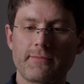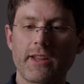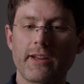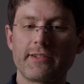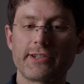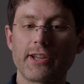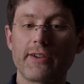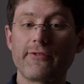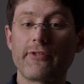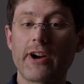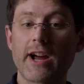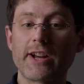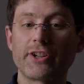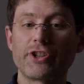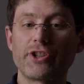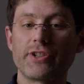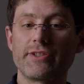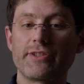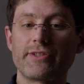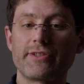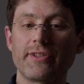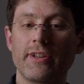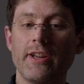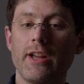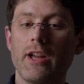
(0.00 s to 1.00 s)
Server
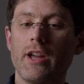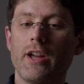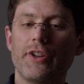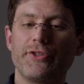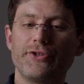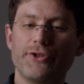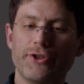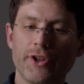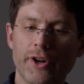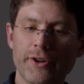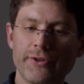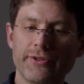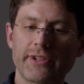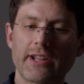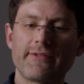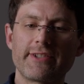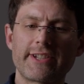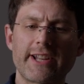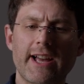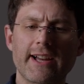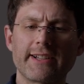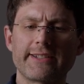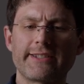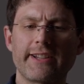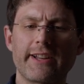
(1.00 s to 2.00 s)
actions don't give us
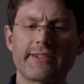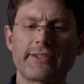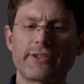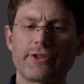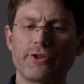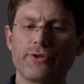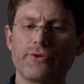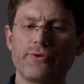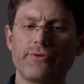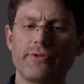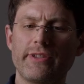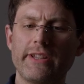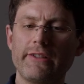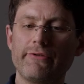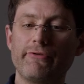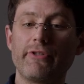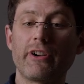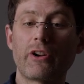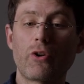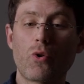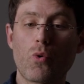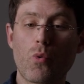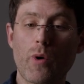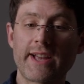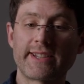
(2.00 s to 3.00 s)
access to the
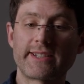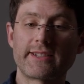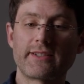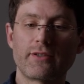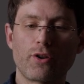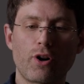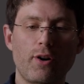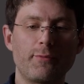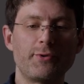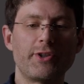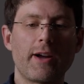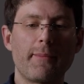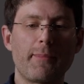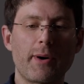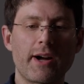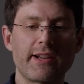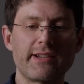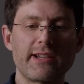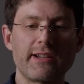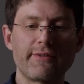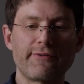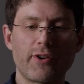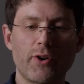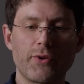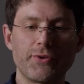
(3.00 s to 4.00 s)
request object by
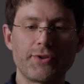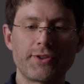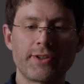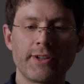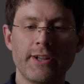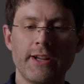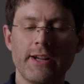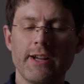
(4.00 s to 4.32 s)
default,